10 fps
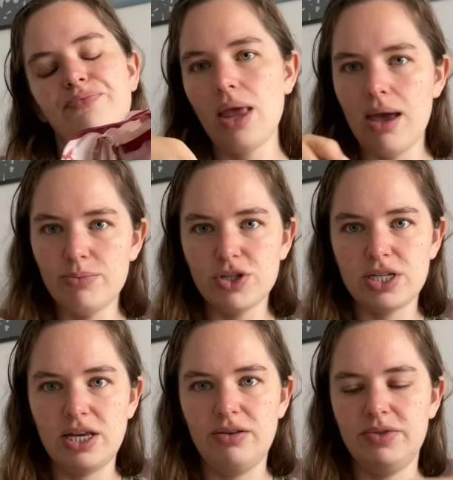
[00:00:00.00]
hem the
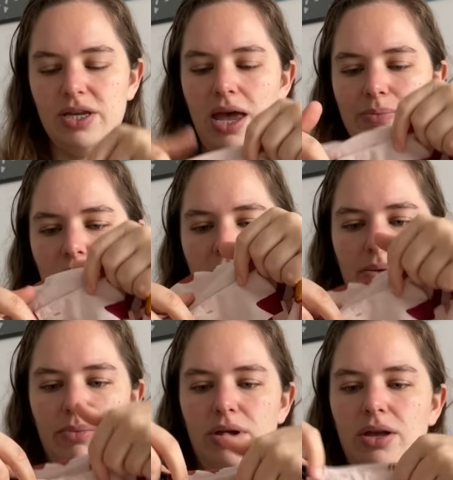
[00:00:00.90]
sleeves, hem the
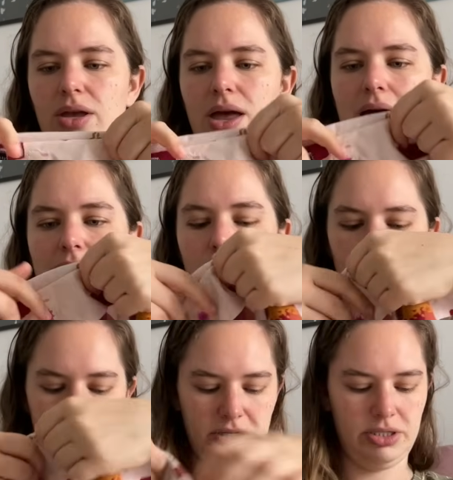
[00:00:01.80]
hem, add the
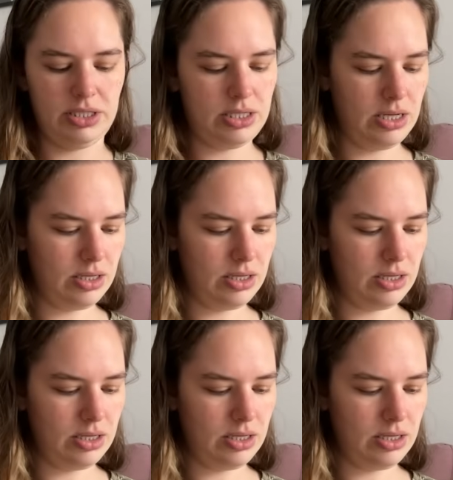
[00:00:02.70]
buttons.